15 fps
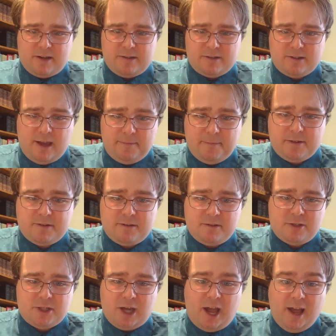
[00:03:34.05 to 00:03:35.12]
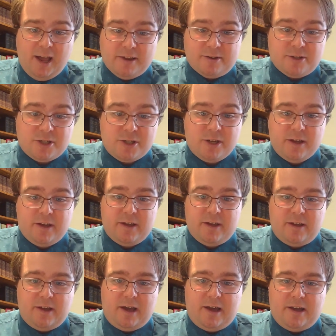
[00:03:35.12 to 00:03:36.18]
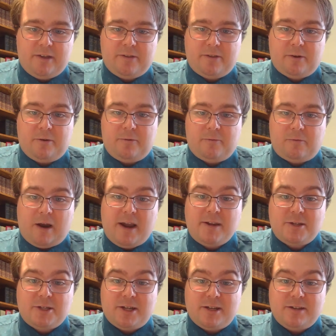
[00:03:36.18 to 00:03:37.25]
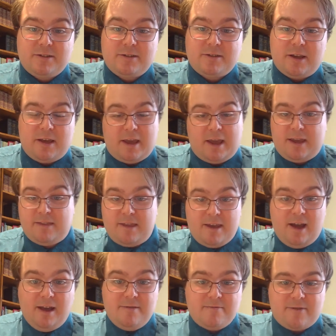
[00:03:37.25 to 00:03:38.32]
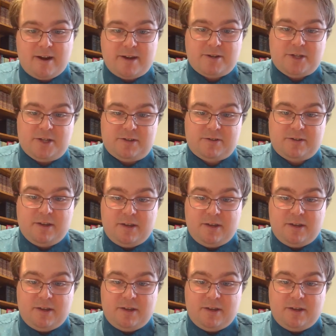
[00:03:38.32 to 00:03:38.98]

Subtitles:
He's coming to judge the righteous and the unrighteous.